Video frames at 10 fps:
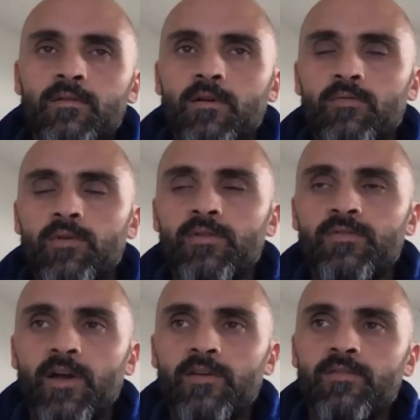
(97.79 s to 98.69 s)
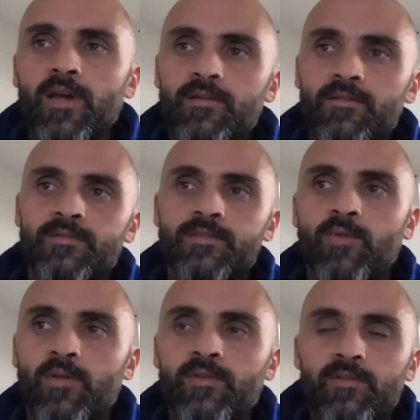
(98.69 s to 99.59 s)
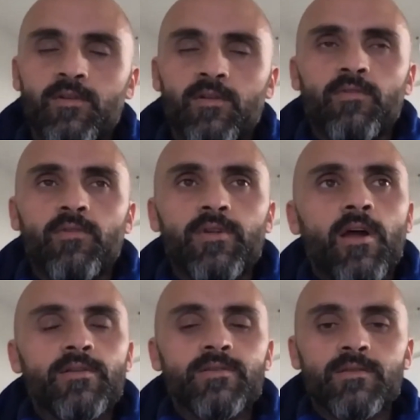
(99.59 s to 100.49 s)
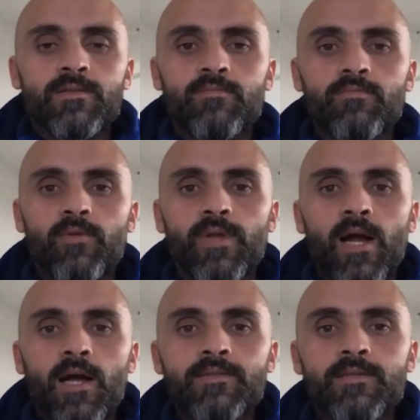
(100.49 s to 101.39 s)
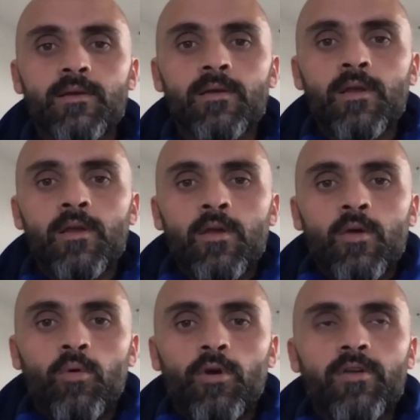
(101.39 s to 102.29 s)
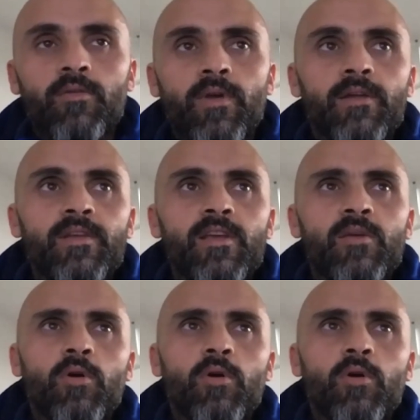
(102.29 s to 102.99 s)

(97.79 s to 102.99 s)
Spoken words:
I really value that, and it's one thing that I've really noticed that's really hard to work around here.